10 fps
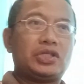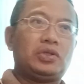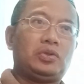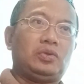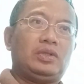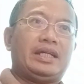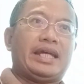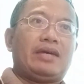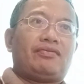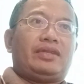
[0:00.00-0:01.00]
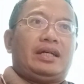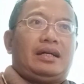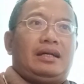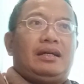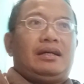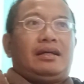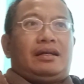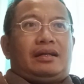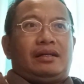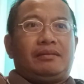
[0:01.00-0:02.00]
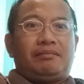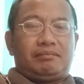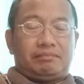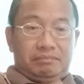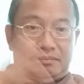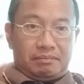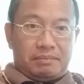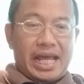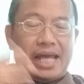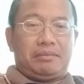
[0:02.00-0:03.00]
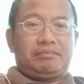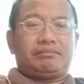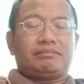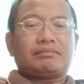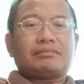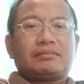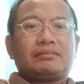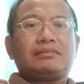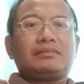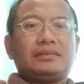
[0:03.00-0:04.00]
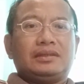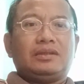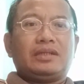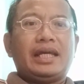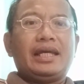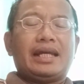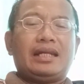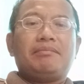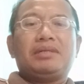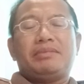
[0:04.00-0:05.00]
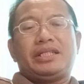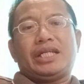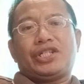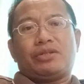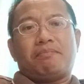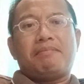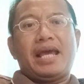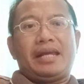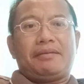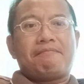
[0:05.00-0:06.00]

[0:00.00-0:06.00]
you have the plan, okay, an implementation plan,